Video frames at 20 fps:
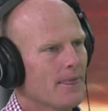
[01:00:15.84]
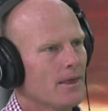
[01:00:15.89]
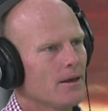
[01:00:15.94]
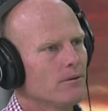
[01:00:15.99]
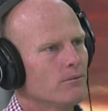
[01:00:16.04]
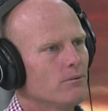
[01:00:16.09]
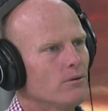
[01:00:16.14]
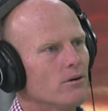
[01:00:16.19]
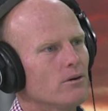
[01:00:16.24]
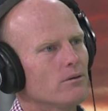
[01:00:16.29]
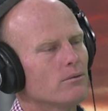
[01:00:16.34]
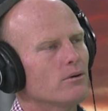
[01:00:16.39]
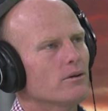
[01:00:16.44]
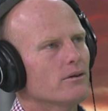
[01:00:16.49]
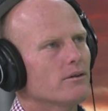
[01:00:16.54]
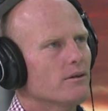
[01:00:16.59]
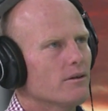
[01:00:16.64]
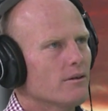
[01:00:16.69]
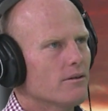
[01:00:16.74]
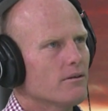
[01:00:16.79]
what
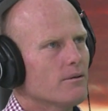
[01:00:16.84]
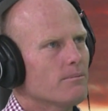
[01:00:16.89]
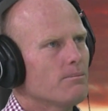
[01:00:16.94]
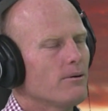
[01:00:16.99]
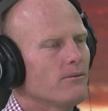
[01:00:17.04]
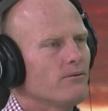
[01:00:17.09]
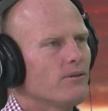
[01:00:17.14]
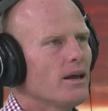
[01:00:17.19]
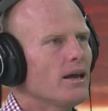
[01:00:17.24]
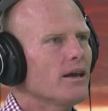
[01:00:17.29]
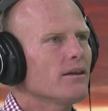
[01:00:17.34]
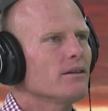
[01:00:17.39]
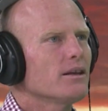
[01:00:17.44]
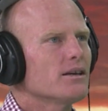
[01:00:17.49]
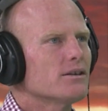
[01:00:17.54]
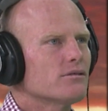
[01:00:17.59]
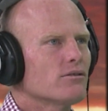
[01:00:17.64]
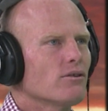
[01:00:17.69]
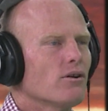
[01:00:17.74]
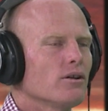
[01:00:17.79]
the profound
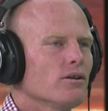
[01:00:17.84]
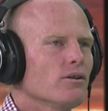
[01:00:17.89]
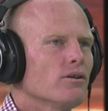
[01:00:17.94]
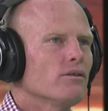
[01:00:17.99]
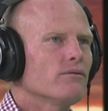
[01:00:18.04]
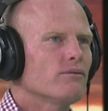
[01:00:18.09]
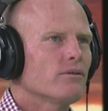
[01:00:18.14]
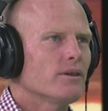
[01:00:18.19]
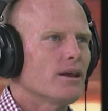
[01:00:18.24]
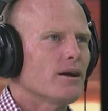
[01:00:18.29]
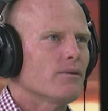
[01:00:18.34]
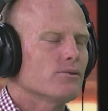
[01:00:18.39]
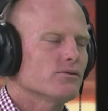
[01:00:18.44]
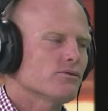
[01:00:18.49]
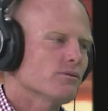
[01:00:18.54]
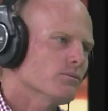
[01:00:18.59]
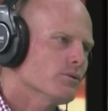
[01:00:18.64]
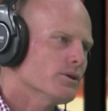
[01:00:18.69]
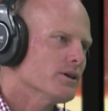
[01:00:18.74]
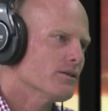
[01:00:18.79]
lesson I learned from that was
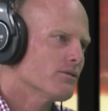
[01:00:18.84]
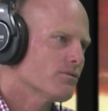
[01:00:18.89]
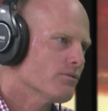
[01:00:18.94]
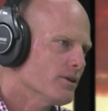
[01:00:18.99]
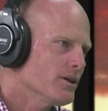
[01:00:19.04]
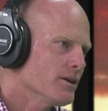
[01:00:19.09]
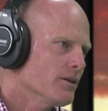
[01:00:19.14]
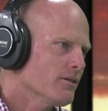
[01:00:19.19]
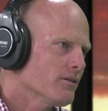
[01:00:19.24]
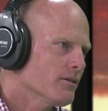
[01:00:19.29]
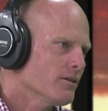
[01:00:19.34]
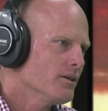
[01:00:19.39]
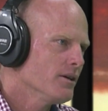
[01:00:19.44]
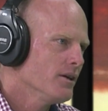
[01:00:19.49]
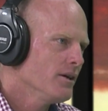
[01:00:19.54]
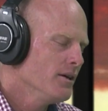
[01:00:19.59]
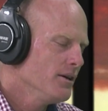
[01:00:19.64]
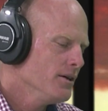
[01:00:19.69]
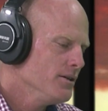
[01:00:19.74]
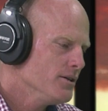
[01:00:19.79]
at week 3,
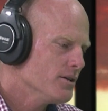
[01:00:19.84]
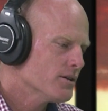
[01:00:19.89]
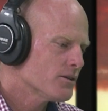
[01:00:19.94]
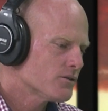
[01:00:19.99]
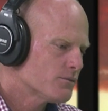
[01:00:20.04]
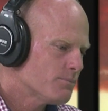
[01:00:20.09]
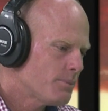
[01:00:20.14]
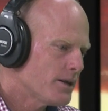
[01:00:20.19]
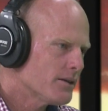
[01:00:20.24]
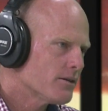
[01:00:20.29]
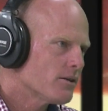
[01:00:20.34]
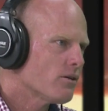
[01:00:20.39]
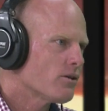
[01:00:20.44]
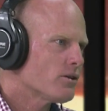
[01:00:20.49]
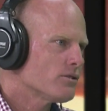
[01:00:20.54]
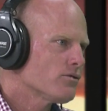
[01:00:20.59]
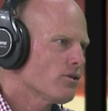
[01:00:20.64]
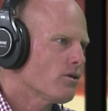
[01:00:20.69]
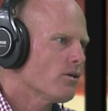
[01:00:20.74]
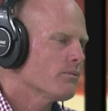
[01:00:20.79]
you can spend a lot
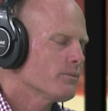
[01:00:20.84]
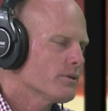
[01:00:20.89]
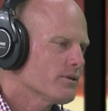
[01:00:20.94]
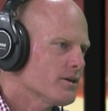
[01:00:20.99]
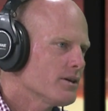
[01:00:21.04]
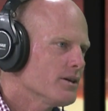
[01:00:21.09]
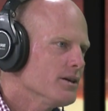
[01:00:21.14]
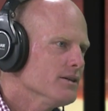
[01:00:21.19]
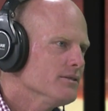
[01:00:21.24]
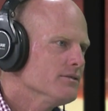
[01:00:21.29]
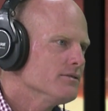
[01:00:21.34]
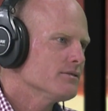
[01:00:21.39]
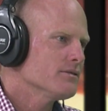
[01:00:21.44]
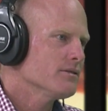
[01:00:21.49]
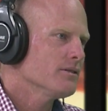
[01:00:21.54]
of time with your kids,